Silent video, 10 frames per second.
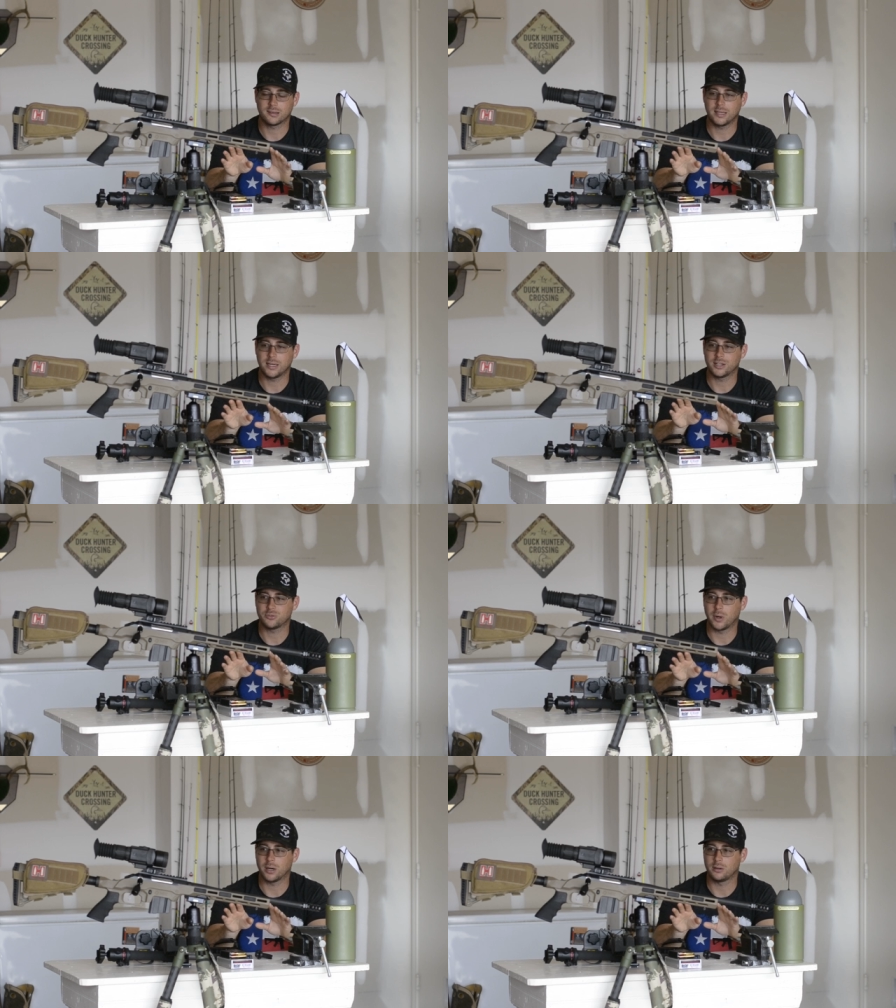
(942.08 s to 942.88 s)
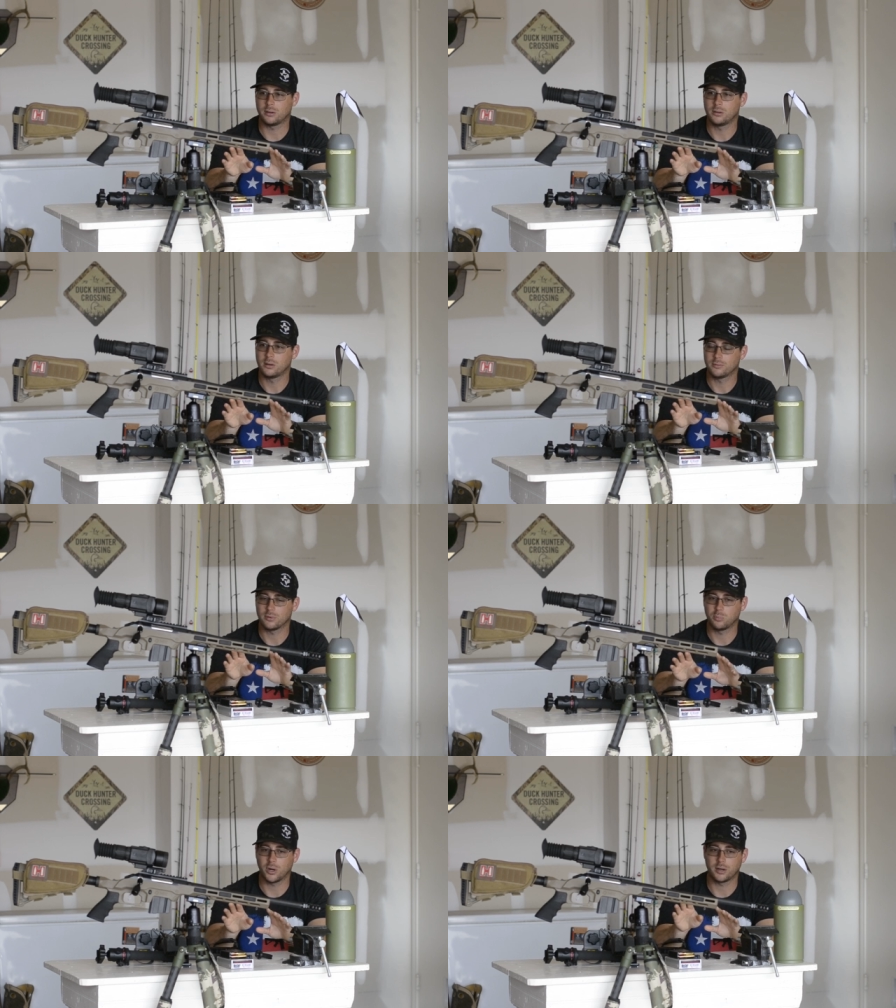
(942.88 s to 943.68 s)
a fan of the 16 inch
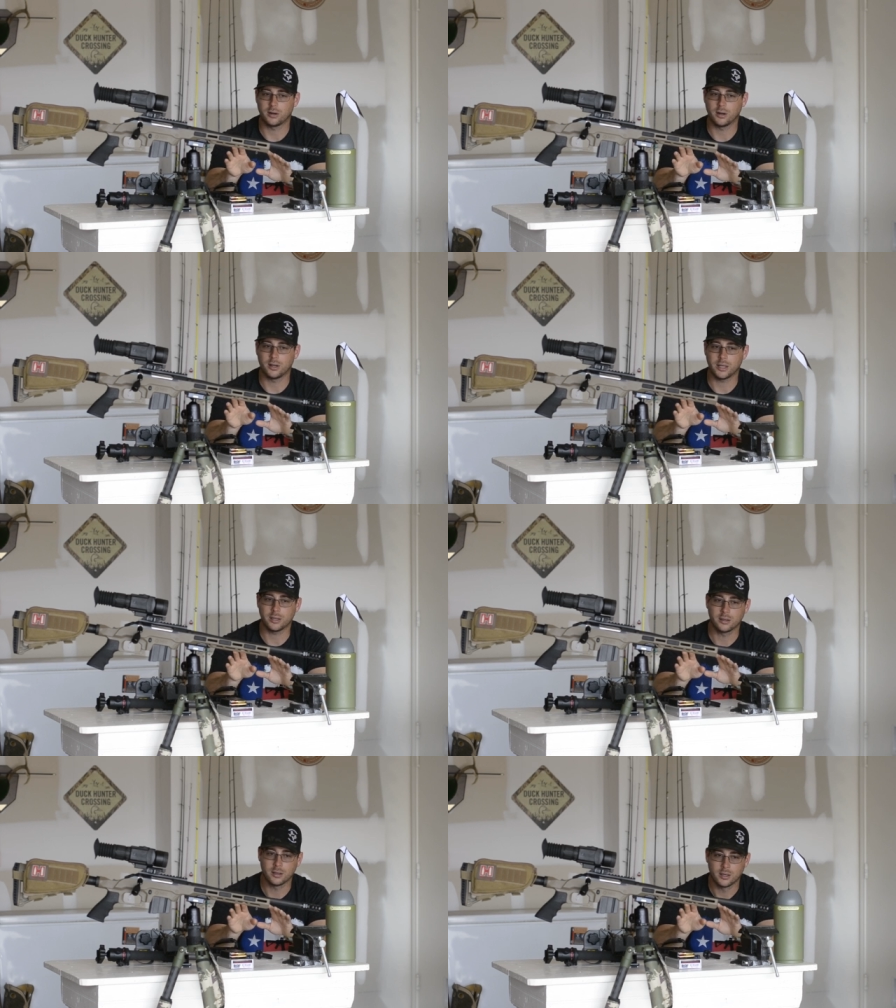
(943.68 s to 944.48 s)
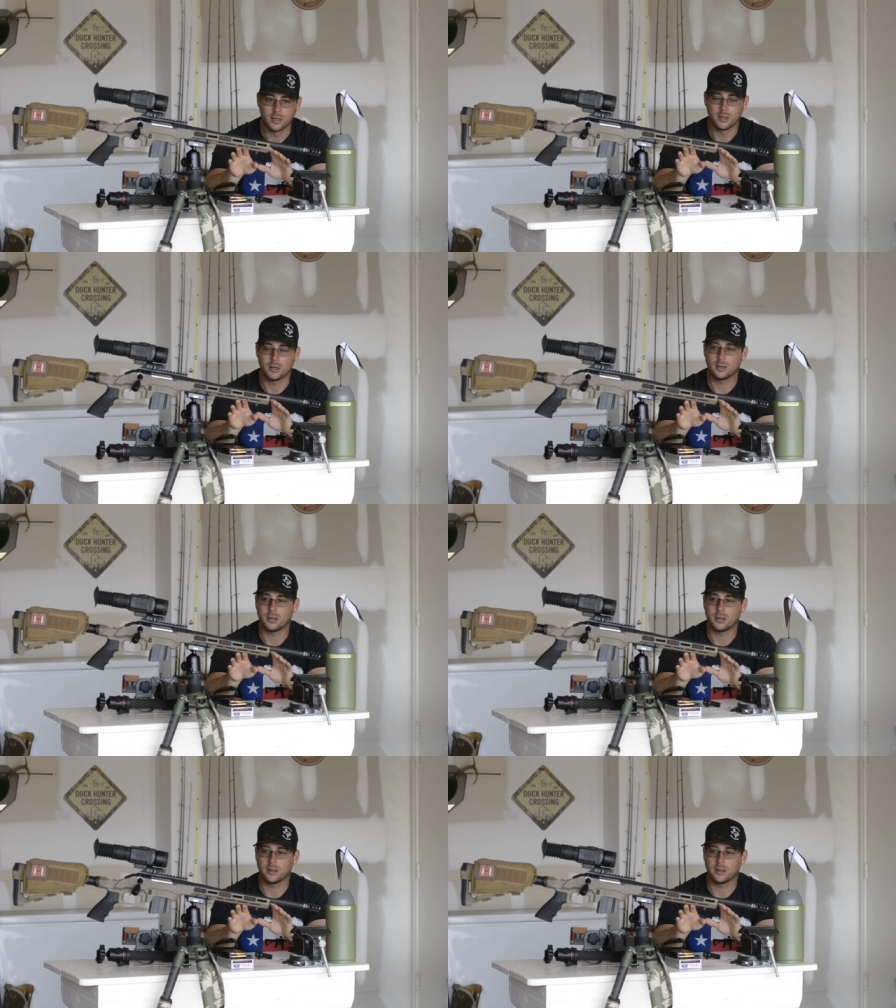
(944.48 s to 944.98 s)
barrel for predator hunting.